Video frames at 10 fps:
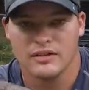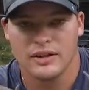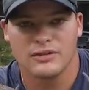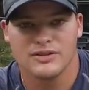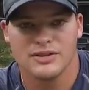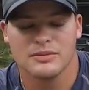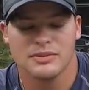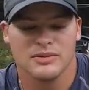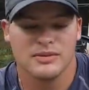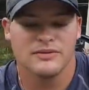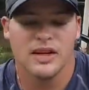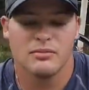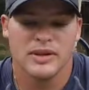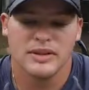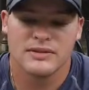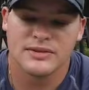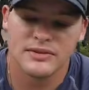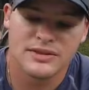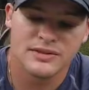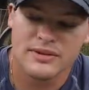Caught fish up to 25 pounds
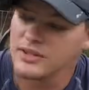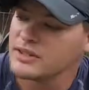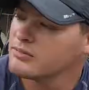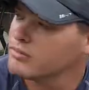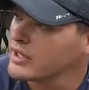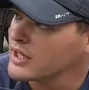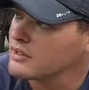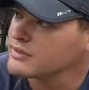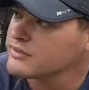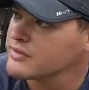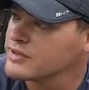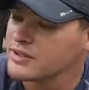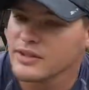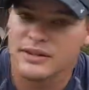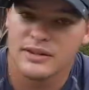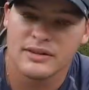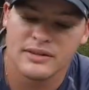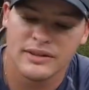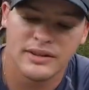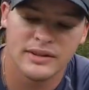on this rig. My average fish here
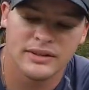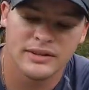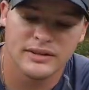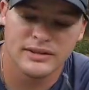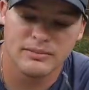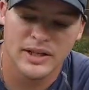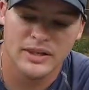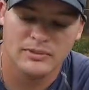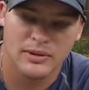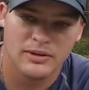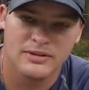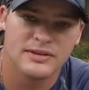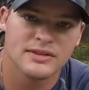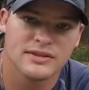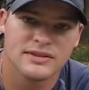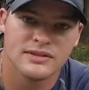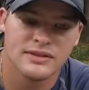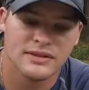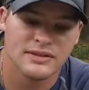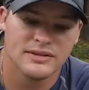in the main part of the
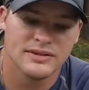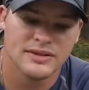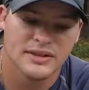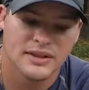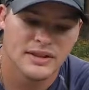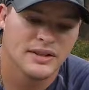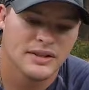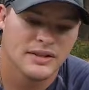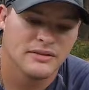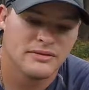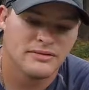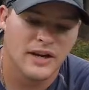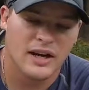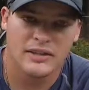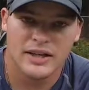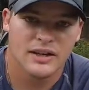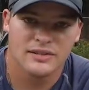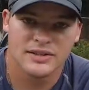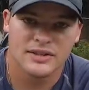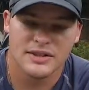season is 5.5
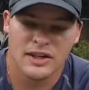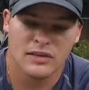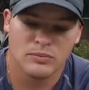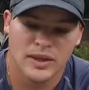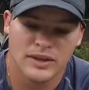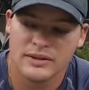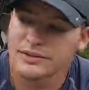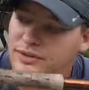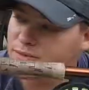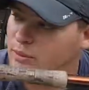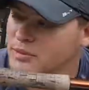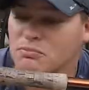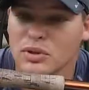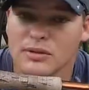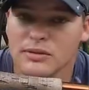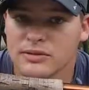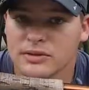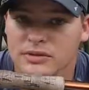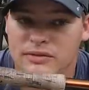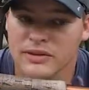to 6.5 pounds. This works
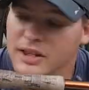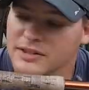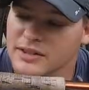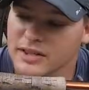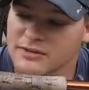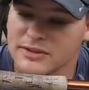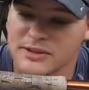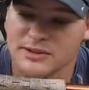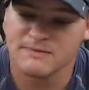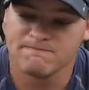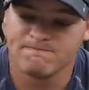beautifully for that size fish.